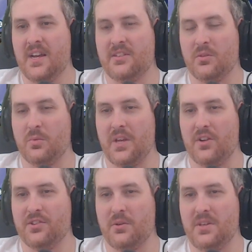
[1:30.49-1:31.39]
So we
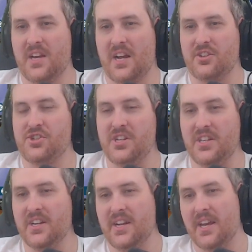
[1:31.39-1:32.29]
all know he got
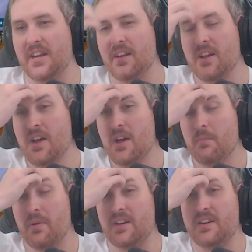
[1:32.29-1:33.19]
cheated in,
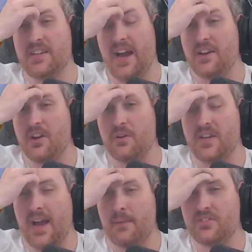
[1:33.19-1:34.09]
but yeah, no,
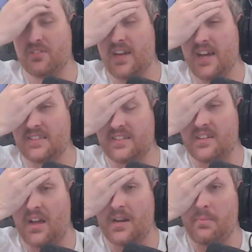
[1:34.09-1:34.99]
he absolutely has the
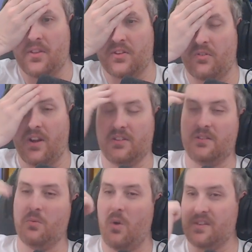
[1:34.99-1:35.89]
design upon the Grail.
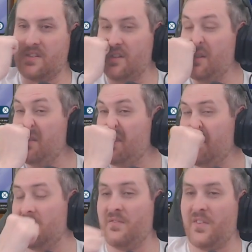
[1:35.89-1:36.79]
He wants to use
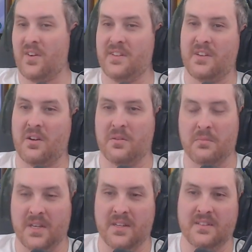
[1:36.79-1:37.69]
it for his own
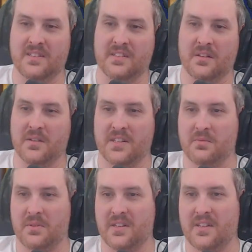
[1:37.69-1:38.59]
means, so it is
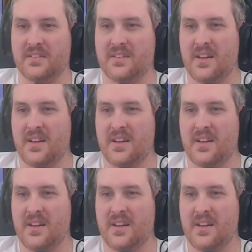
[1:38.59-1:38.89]
what it is.